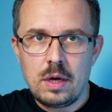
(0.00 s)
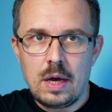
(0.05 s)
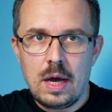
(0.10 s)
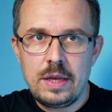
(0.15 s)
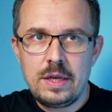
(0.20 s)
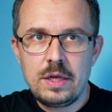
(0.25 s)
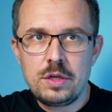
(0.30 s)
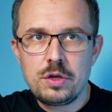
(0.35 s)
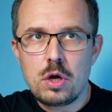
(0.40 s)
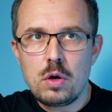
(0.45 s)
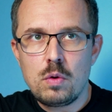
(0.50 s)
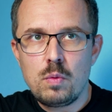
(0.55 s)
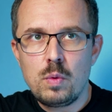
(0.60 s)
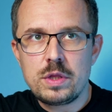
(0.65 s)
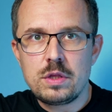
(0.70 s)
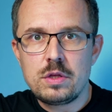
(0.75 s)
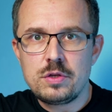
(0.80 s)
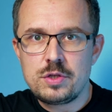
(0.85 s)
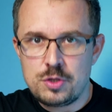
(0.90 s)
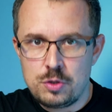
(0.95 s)
I didn't go
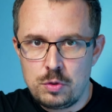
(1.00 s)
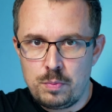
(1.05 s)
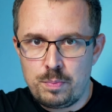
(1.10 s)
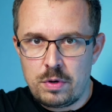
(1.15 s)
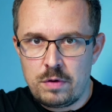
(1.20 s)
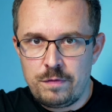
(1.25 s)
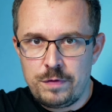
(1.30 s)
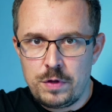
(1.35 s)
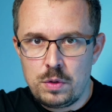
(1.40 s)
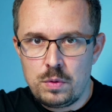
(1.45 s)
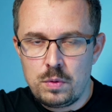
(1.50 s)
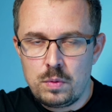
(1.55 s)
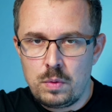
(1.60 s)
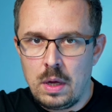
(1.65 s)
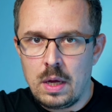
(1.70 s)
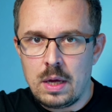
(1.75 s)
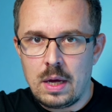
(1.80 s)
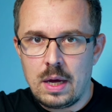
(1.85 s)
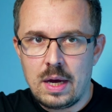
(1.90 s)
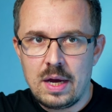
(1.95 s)
with the super
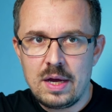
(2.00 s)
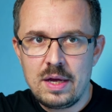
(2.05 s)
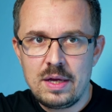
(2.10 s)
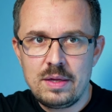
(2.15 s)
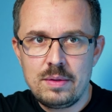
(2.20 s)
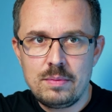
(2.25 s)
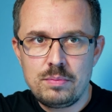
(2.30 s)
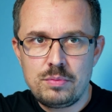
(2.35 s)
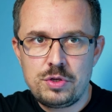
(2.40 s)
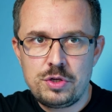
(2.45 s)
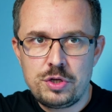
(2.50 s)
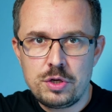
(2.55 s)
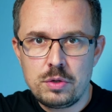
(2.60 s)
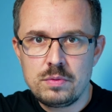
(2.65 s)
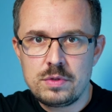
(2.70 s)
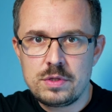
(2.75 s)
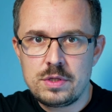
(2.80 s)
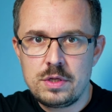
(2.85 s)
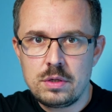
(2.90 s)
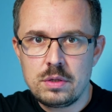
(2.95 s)
view. I
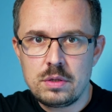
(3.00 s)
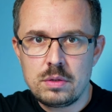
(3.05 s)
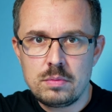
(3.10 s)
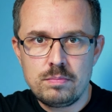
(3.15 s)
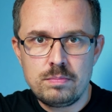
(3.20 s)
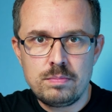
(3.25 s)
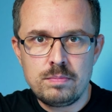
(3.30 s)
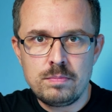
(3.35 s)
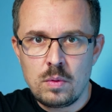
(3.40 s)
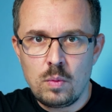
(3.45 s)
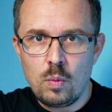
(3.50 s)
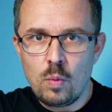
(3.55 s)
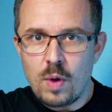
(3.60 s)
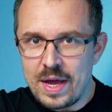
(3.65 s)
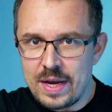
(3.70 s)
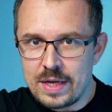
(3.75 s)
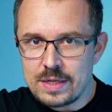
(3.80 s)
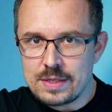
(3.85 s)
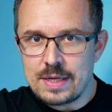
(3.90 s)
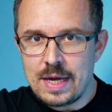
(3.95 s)
chose the
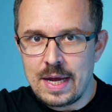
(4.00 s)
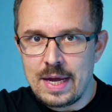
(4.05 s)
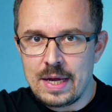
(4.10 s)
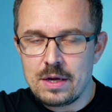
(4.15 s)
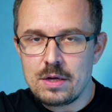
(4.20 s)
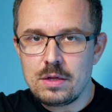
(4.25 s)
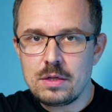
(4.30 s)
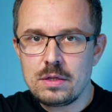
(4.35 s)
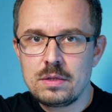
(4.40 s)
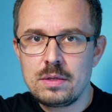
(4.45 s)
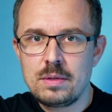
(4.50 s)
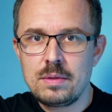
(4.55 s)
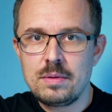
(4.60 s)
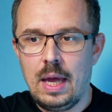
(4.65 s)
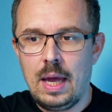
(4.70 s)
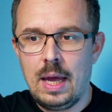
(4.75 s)
widest angle,